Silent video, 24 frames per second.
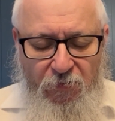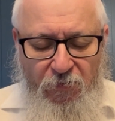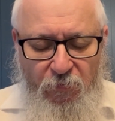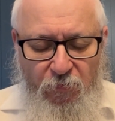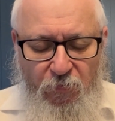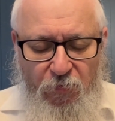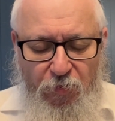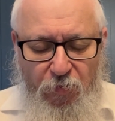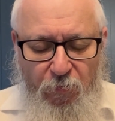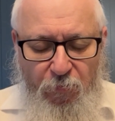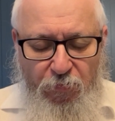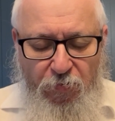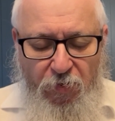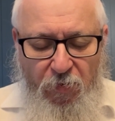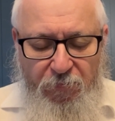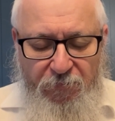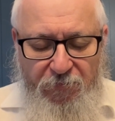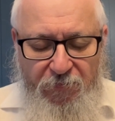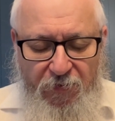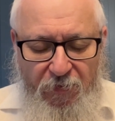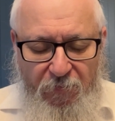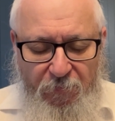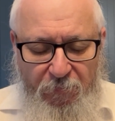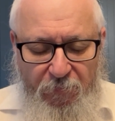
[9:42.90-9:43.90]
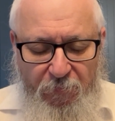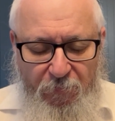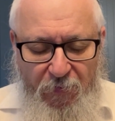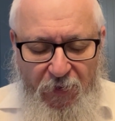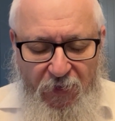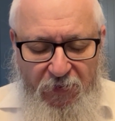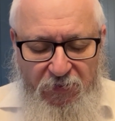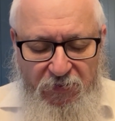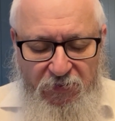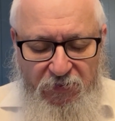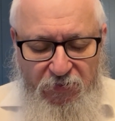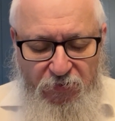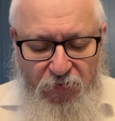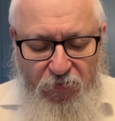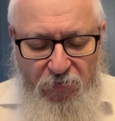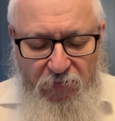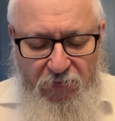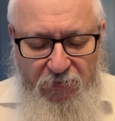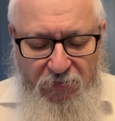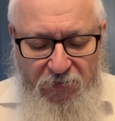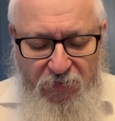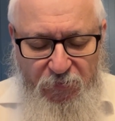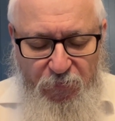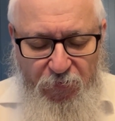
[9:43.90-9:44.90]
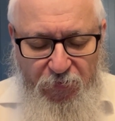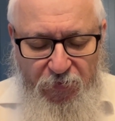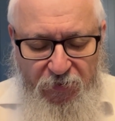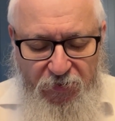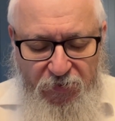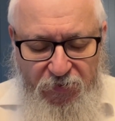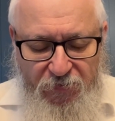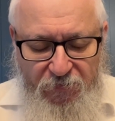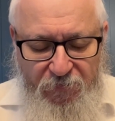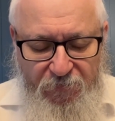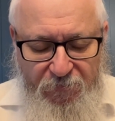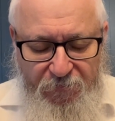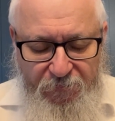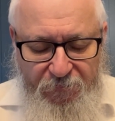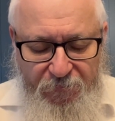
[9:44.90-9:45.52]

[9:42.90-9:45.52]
We are propped up by external inspiration.